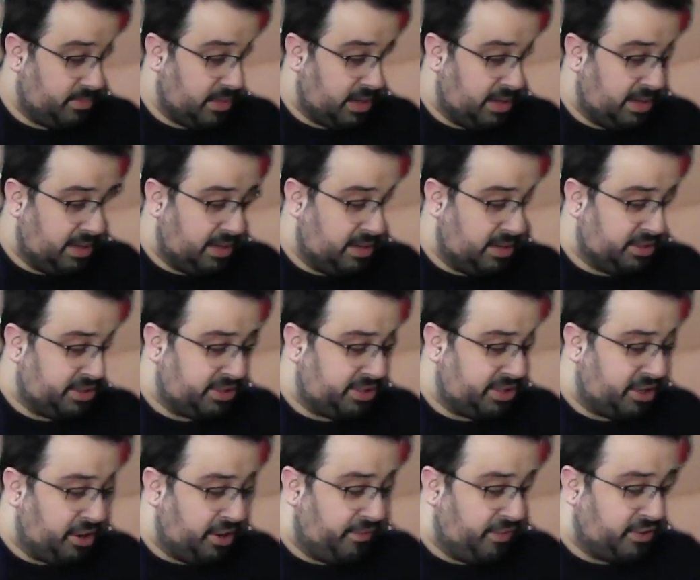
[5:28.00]

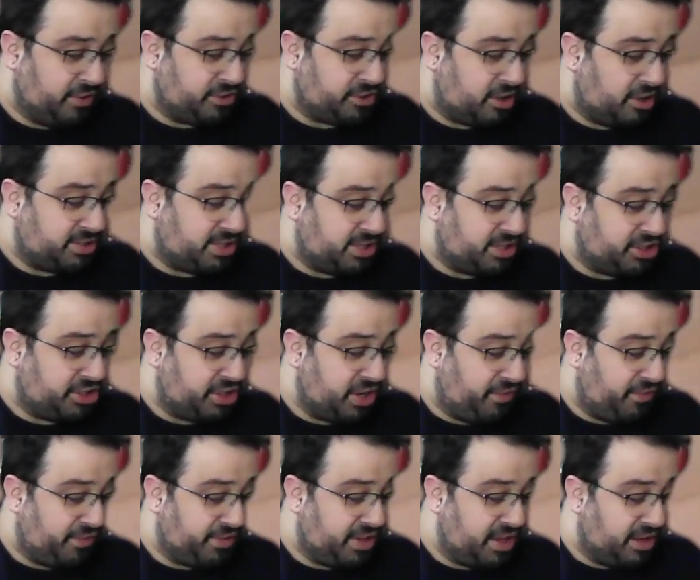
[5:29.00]
Future cards and
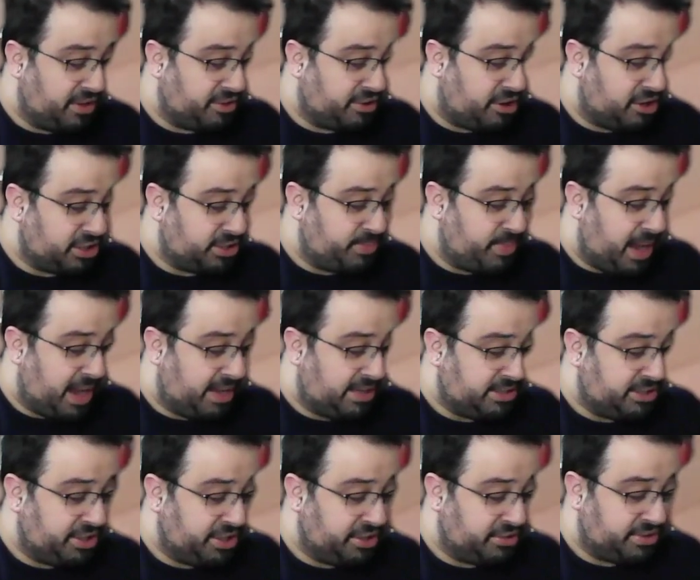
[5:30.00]
shuffle the other cards back
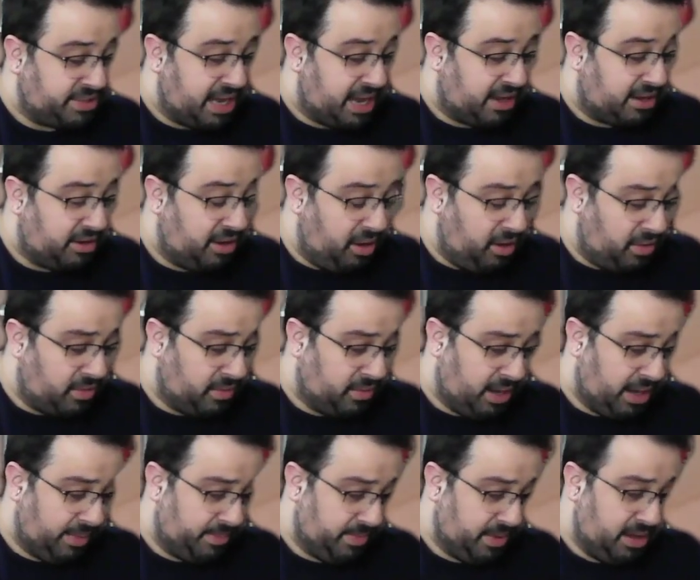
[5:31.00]
into your deck. Oh, okay.